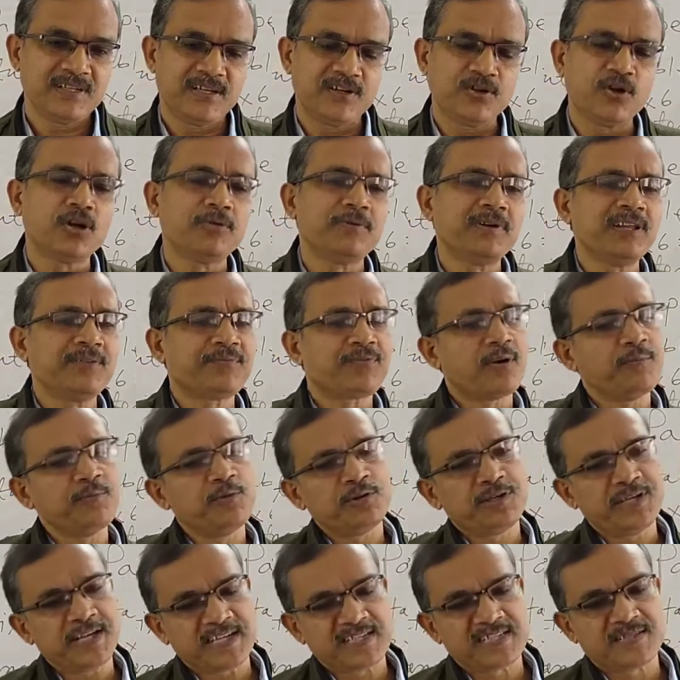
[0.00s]
Not only from
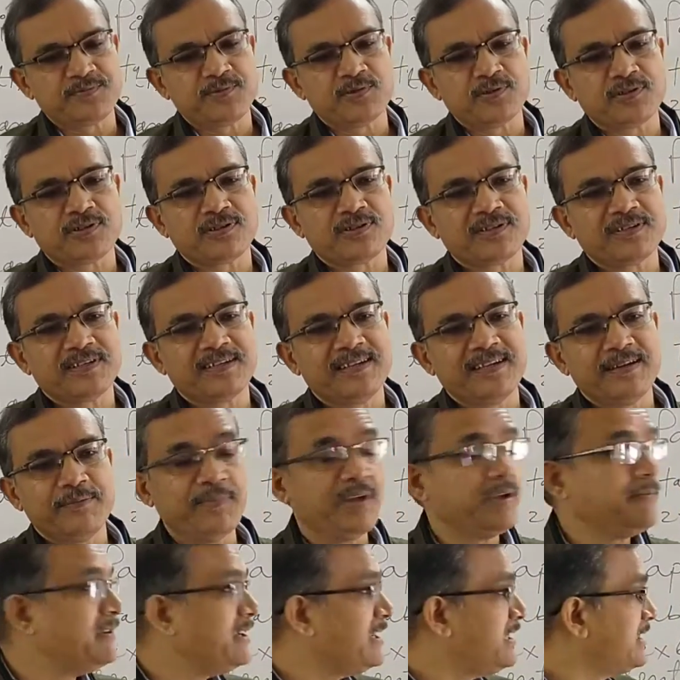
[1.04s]
your textbook,
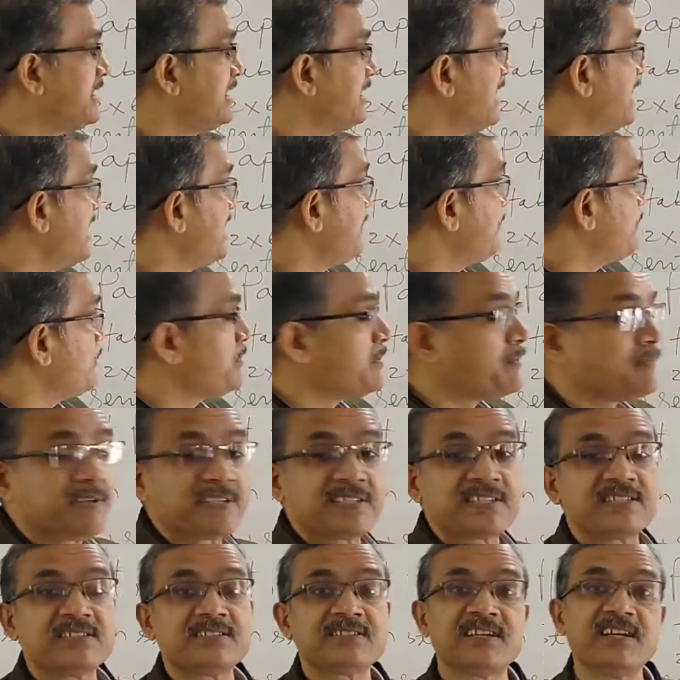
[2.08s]
maybe the life of a
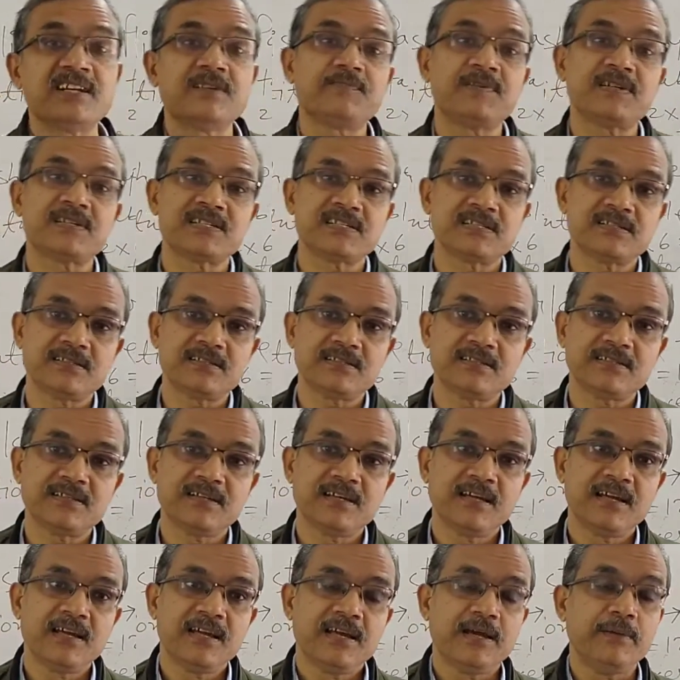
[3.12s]
person, great person,
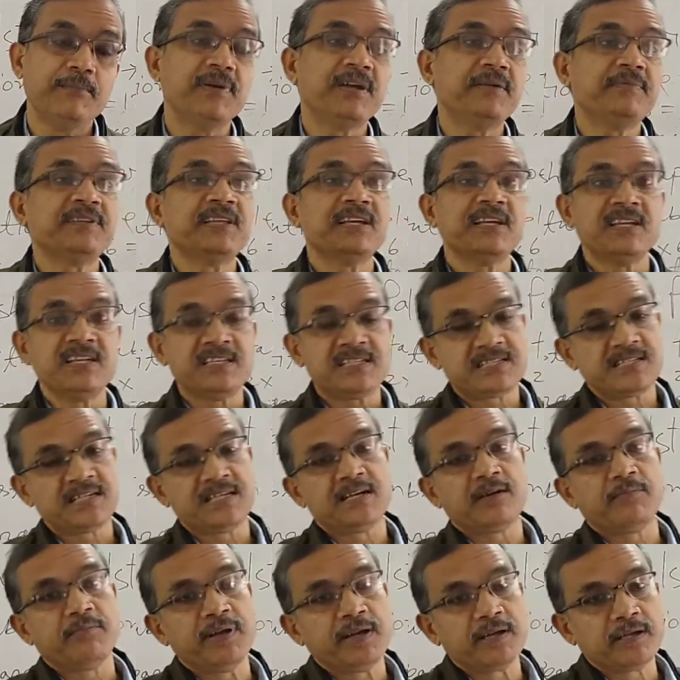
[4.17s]
maybe the
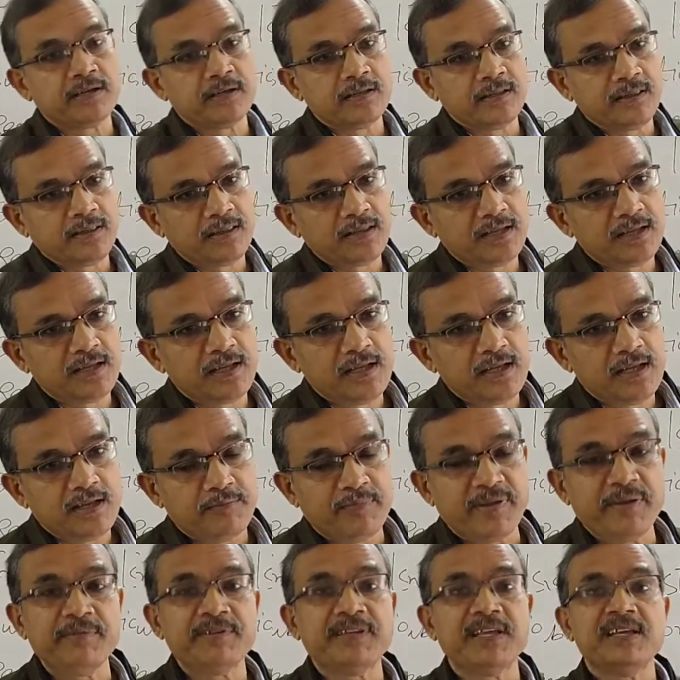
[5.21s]
history of Bengal,
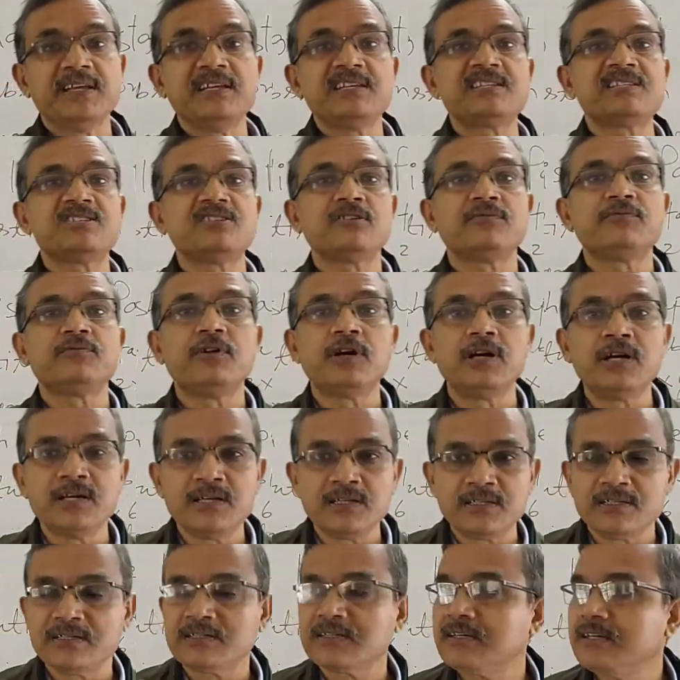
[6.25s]
maybe the history of
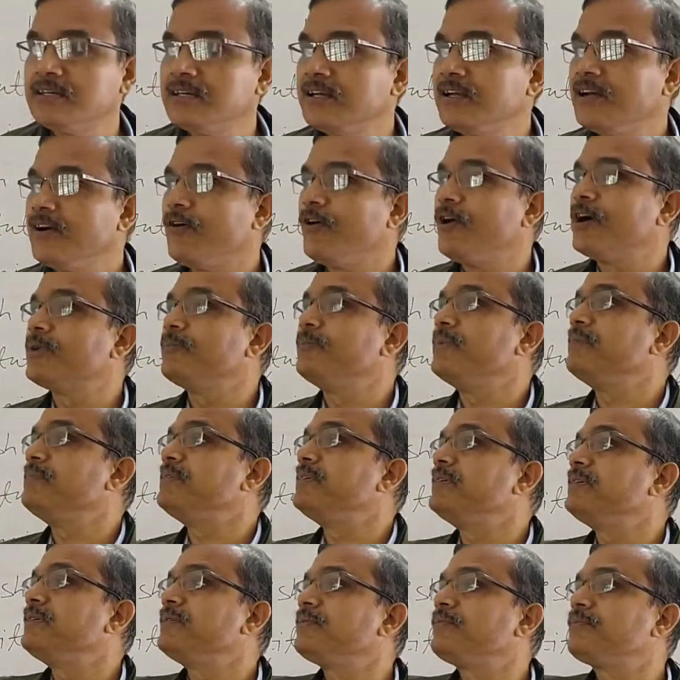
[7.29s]
world, or
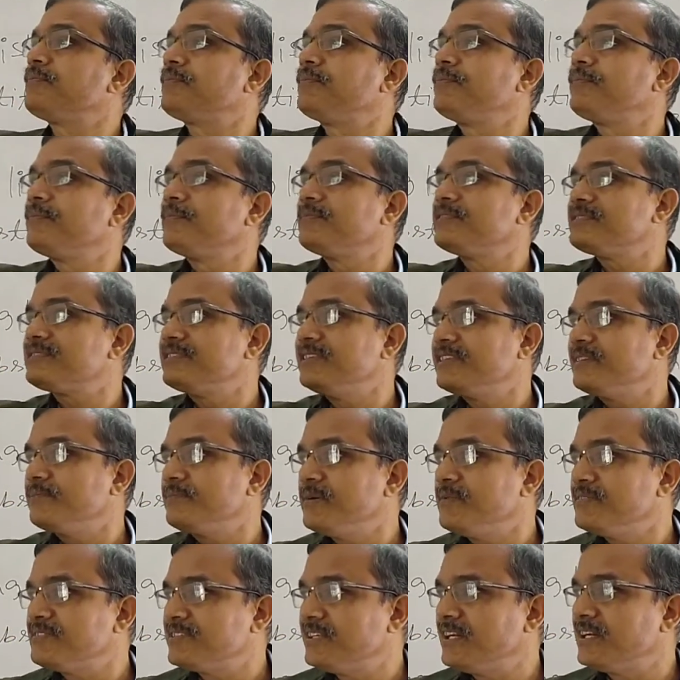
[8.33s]
maybe
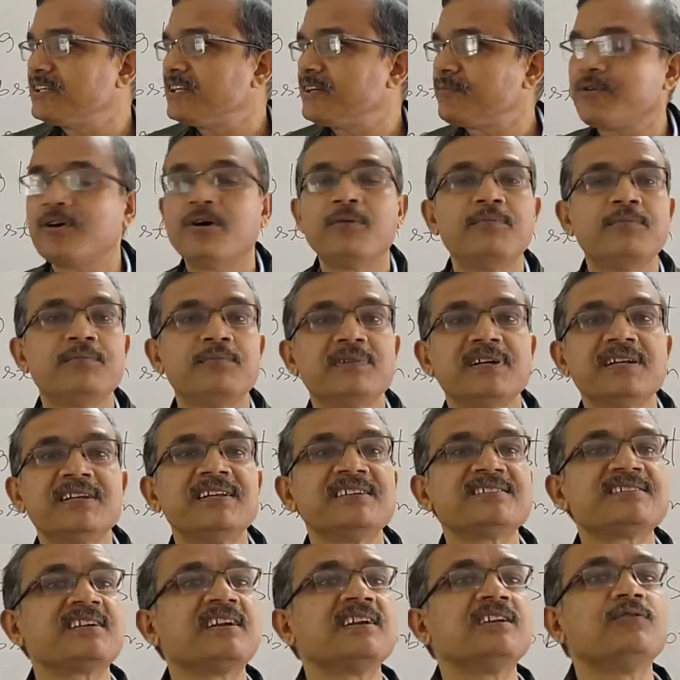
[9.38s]
selected from
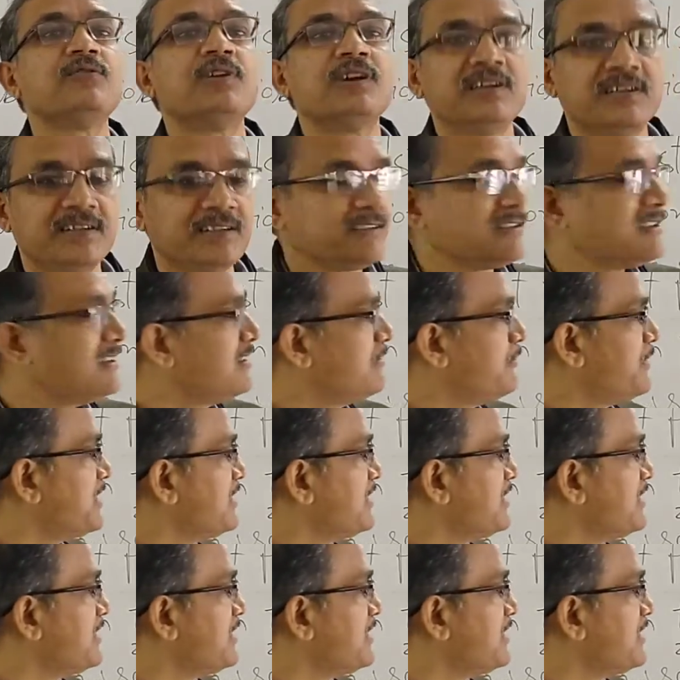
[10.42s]
natural world.